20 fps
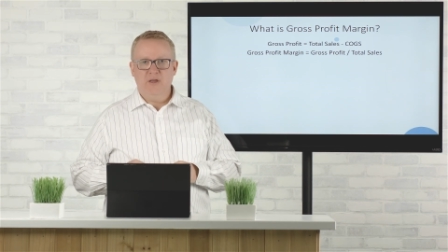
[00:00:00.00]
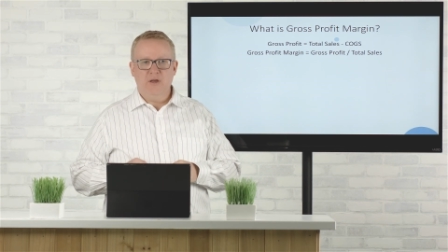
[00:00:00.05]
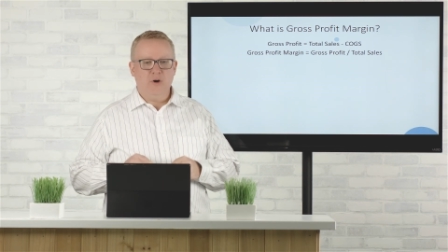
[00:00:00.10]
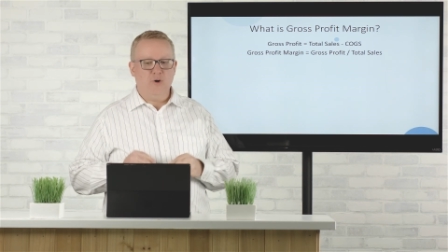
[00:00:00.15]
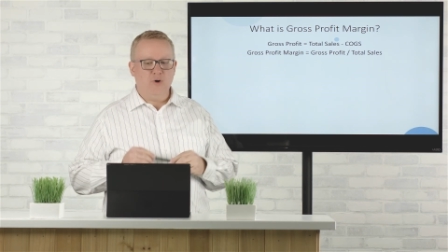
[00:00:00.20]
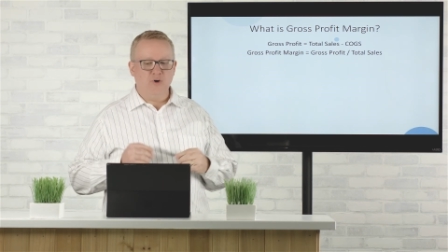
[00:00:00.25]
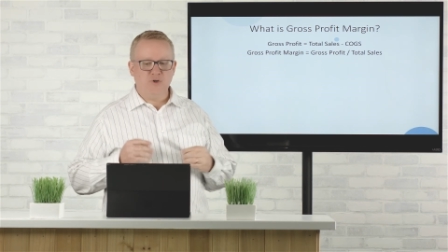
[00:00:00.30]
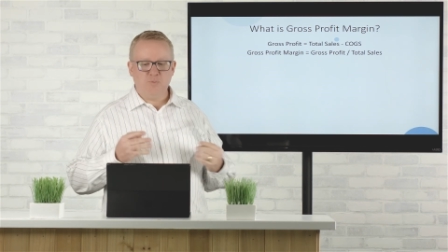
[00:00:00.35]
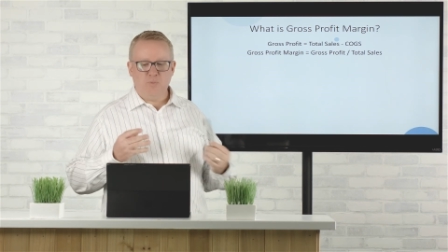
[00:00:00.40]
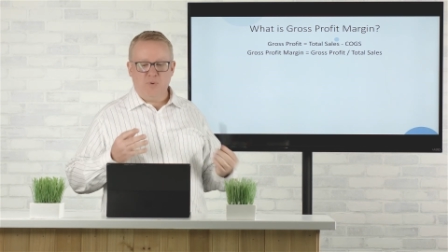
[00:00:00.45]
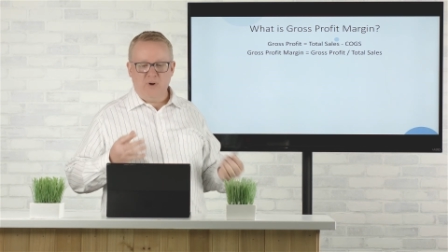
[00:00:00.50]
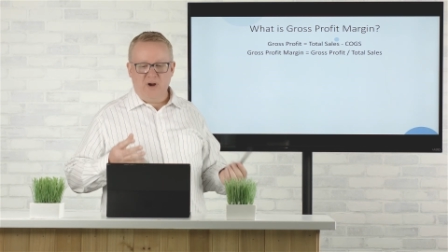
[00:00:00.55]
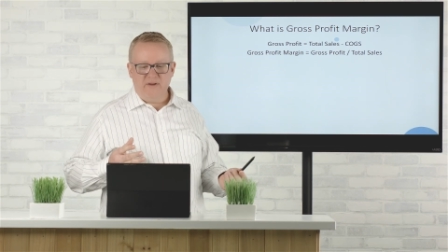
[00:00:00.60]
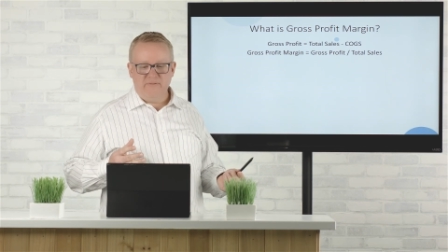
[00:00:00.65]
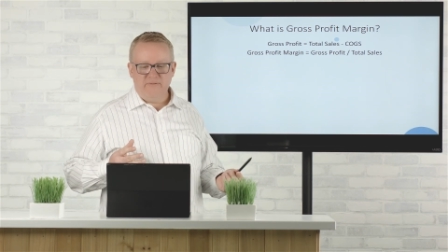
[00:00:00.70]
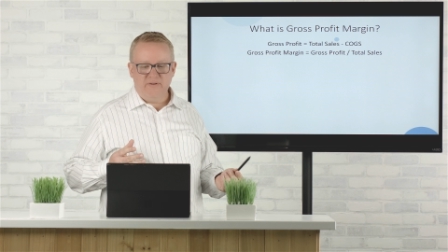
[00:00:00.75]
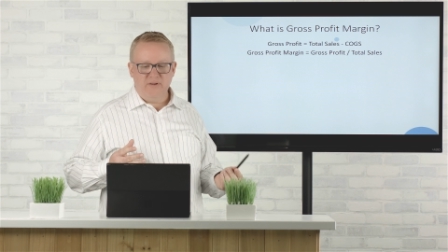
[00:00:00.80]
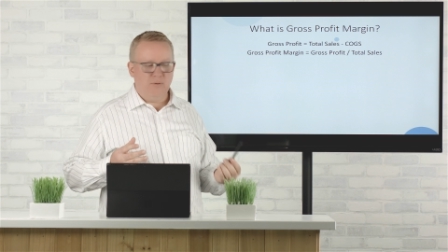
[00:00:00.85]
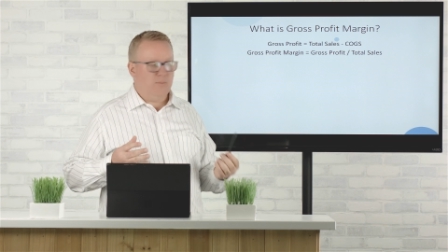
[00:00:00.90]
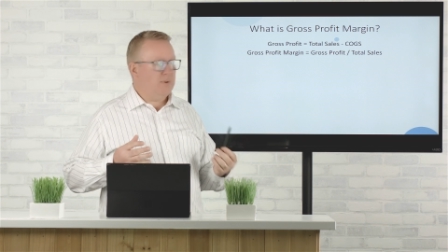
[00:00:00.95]
Gross
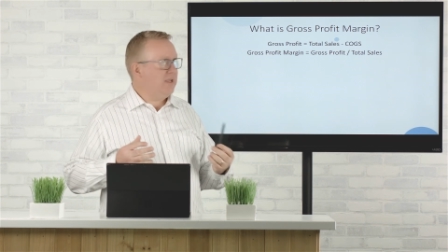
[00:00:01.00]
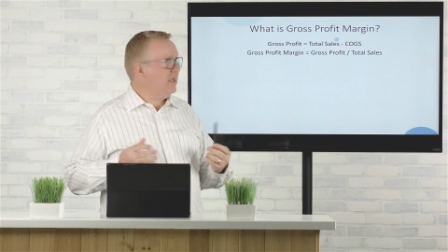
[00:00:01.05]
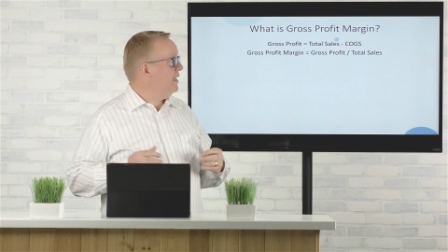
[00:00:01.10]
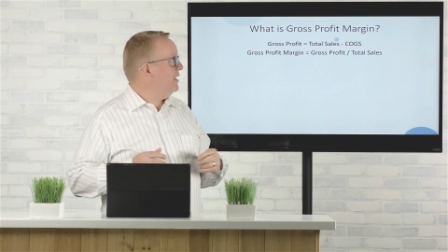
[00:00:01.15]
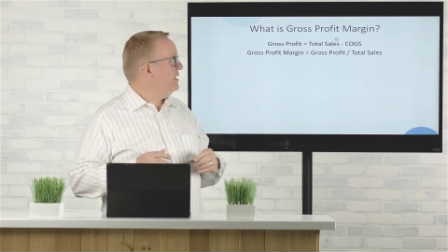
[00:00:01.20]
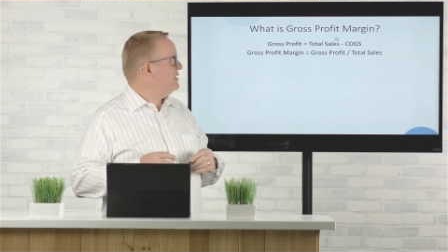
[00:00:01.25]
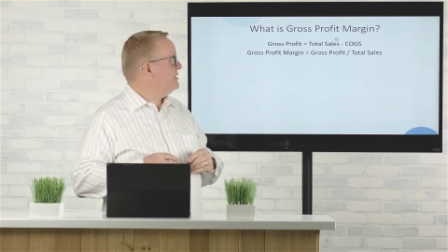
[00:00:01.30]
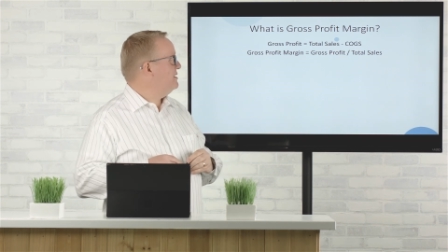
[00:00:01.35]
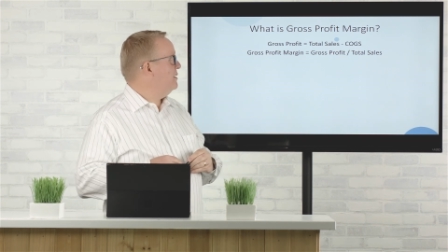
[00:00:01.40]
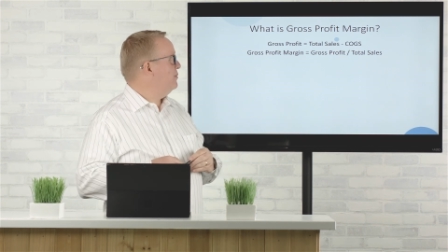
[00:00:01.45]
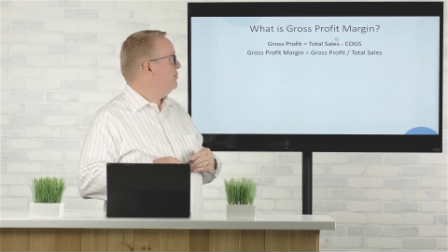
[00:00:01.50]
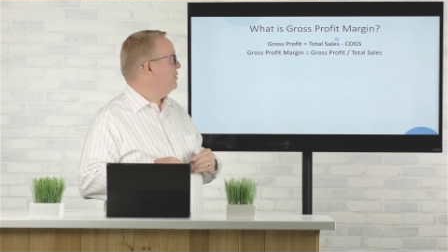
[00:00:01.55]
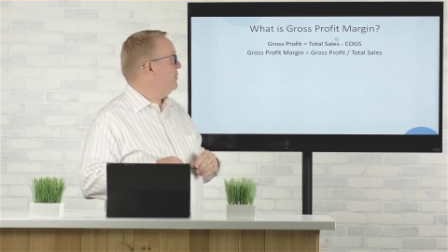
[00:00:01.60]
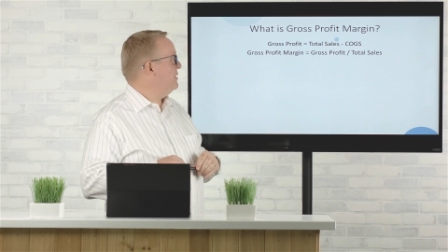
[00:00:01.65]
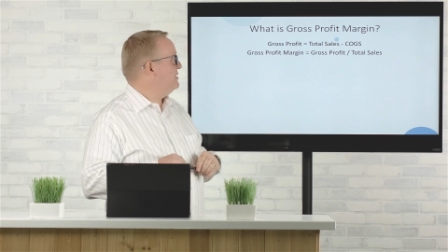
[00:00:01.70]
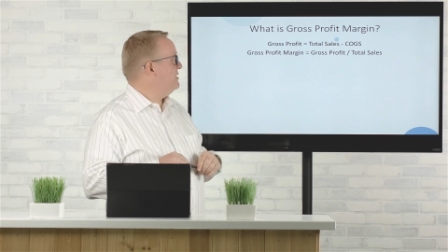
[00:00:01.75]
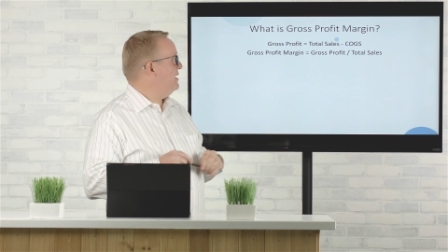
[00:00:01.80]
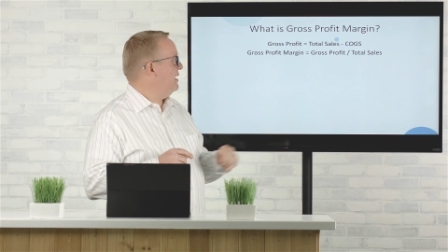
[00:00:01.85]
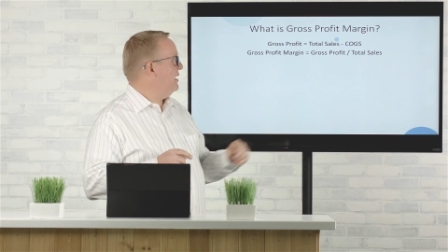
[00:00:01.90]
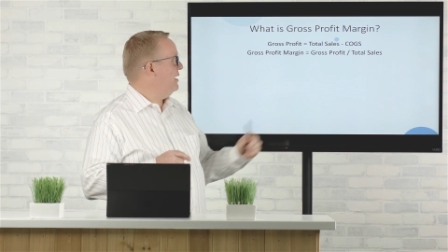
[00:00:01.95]
profit we get simply
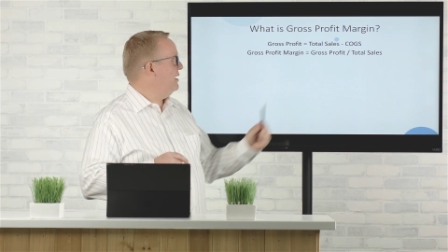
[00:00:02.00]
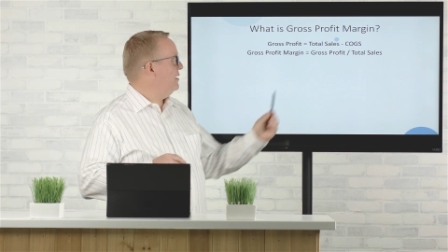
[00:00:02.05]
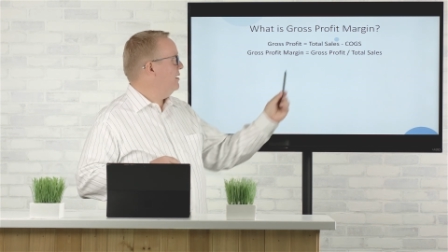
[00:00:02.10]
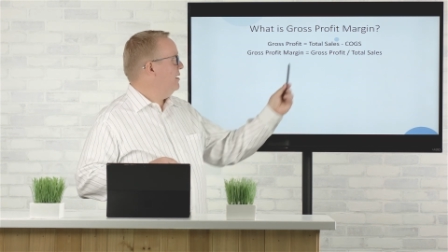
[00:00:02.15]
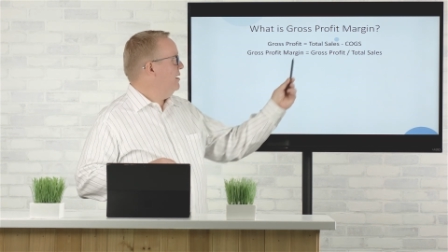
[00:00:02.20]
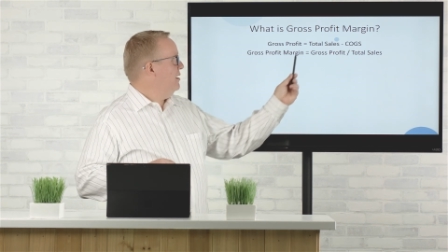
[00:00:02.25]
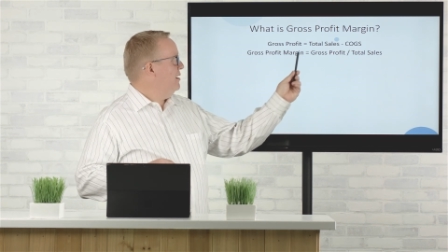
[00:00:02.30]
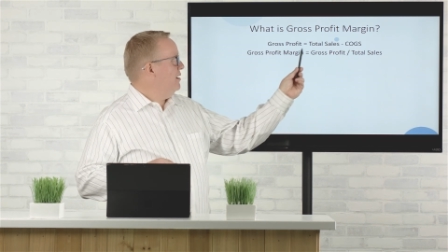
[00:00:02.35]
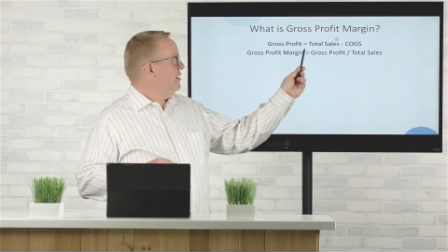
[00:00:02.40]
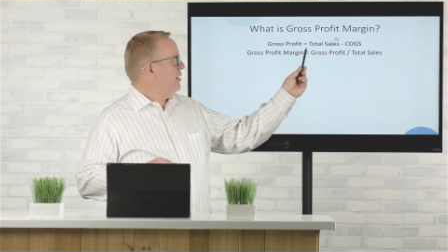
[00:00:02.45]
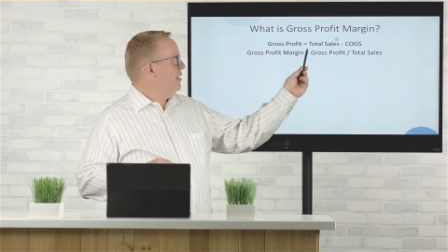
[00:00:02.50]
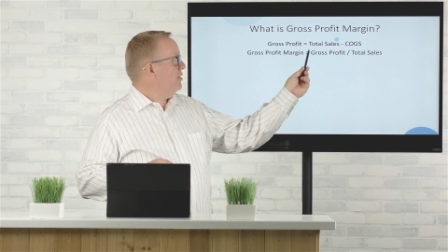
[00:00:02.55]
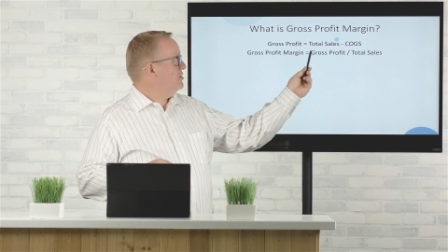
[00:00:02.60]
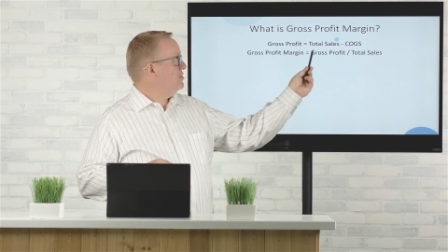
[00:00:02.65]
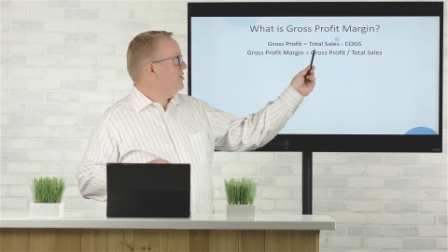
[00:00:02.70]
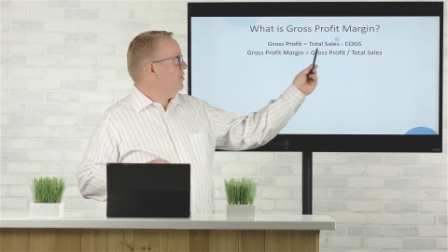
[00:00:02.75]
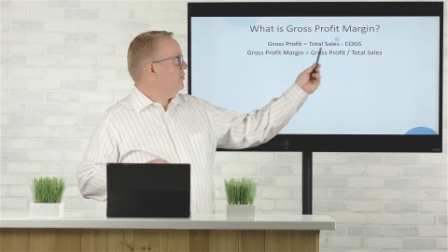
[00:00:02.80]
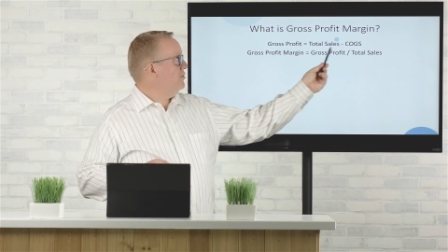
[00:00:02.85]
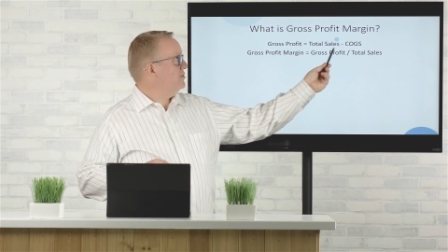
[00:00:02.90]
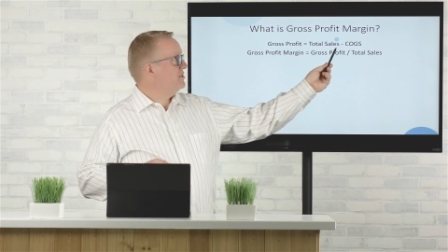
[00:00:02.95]
by taking our
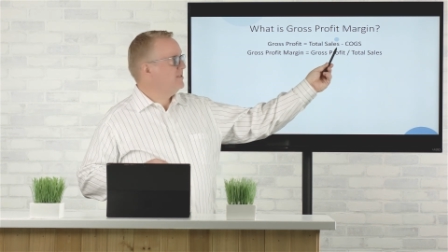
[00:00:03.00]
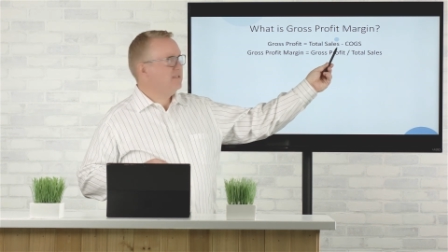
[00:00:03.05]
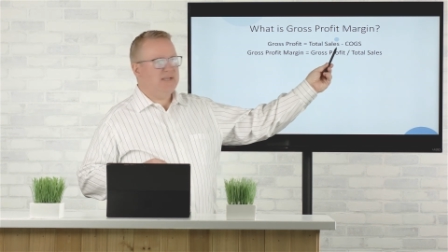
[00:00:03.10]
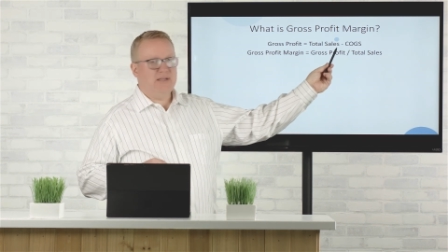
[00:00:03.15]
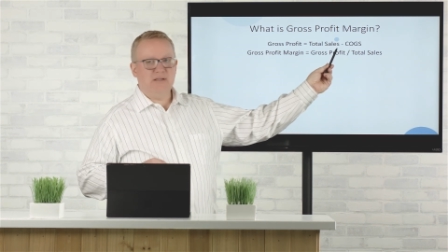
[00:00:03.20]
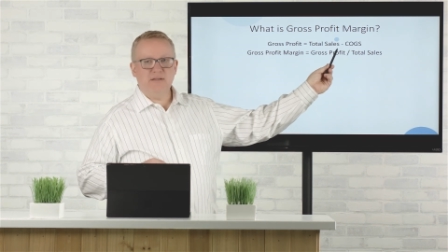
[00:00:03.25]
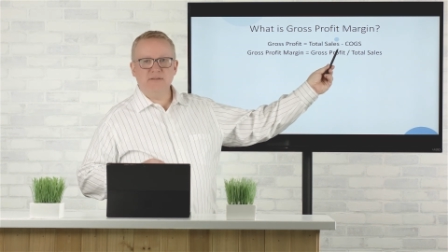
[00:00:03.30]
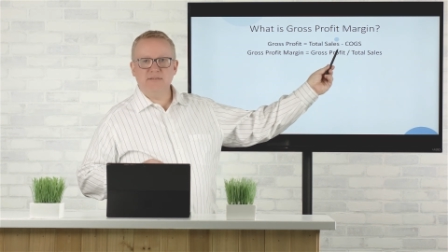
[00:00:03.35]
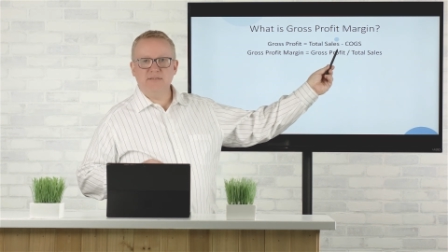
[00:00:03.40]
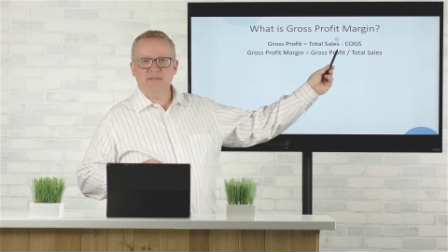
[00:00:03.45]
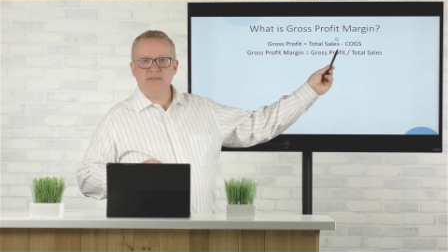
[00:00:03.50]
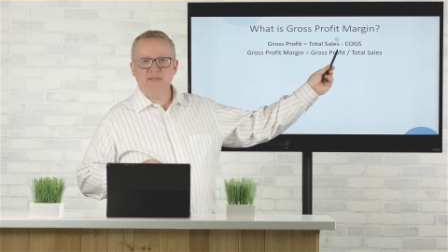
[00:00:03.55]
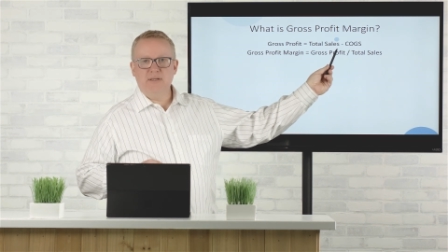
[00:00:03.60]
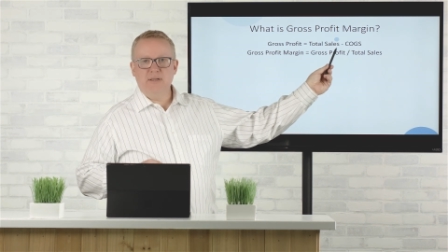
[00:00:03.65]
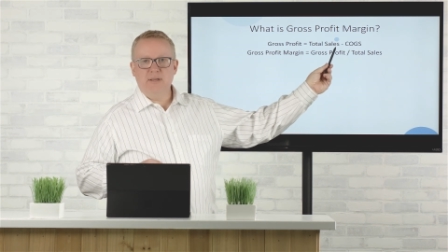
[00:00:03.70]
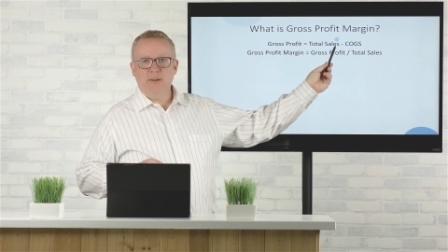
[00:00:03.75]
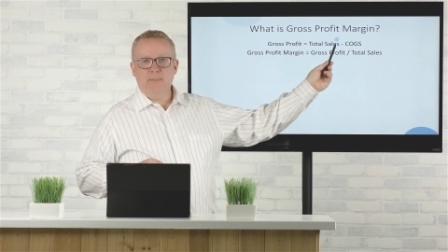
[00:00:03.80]
total sales